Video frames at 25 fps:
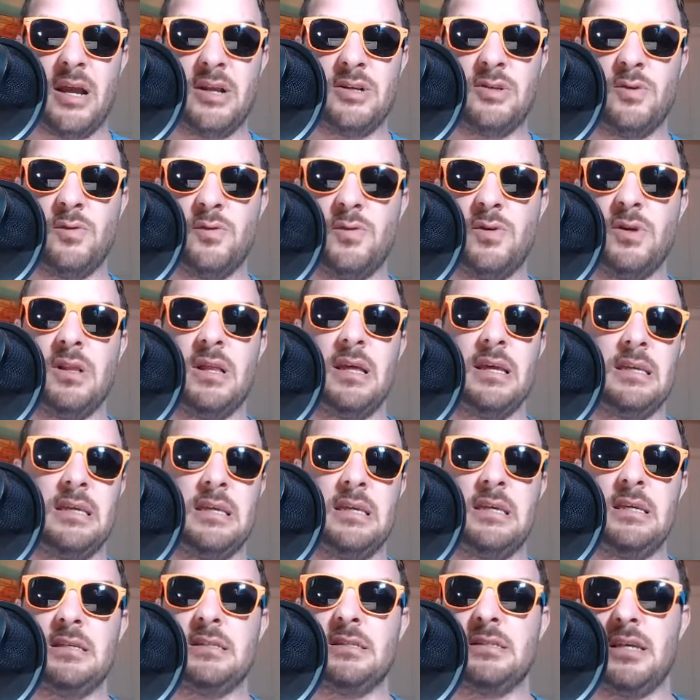I do feel like
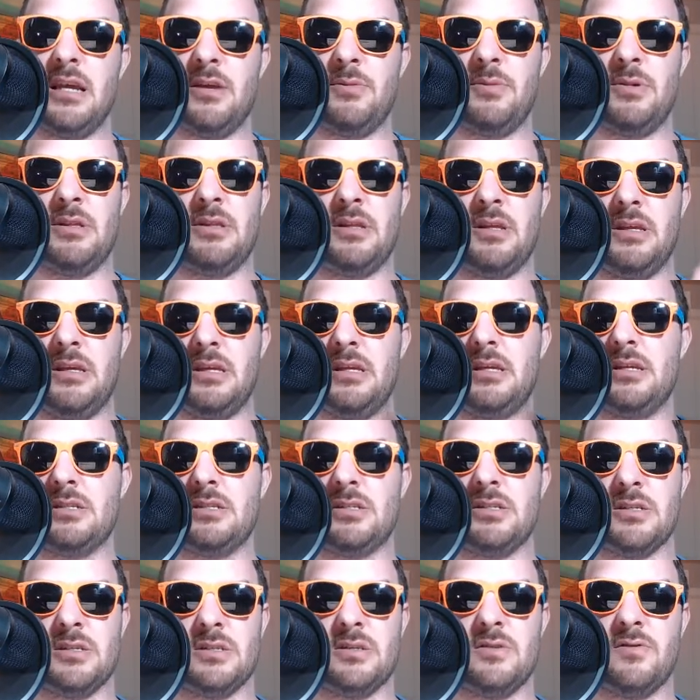he's
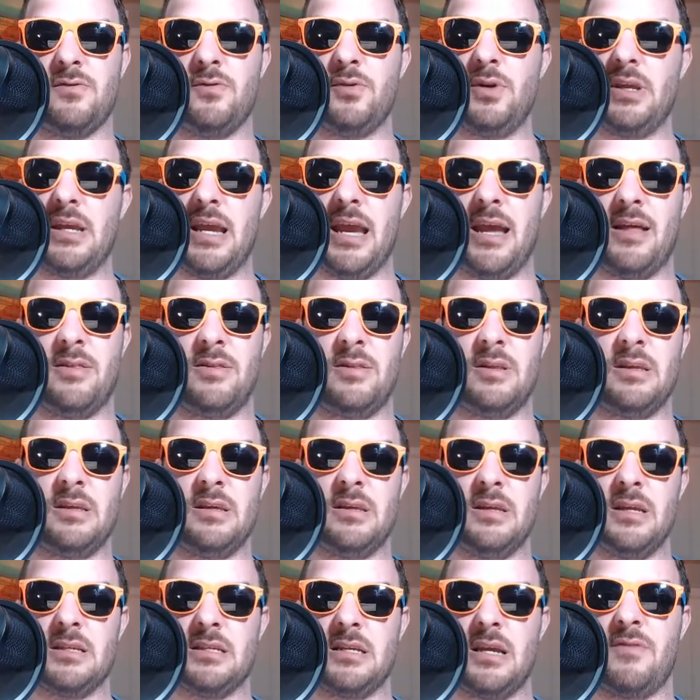just a freak
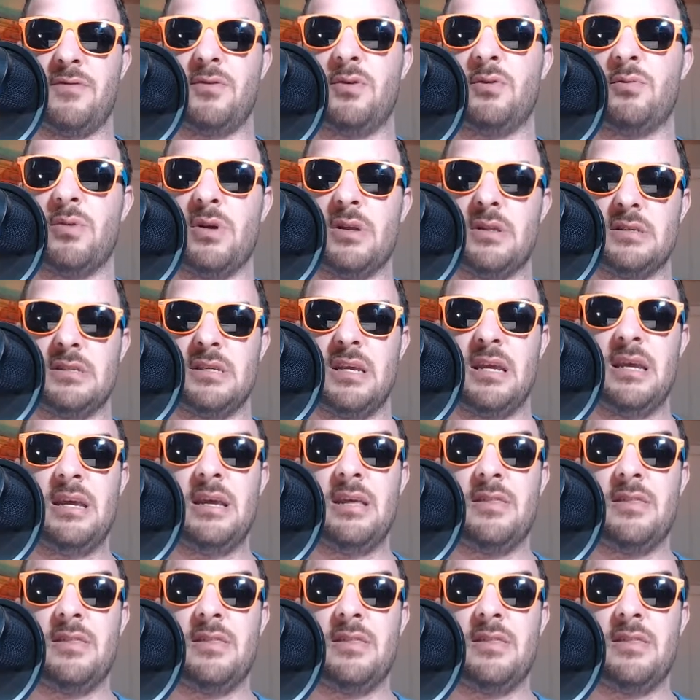athlete, gets after runs.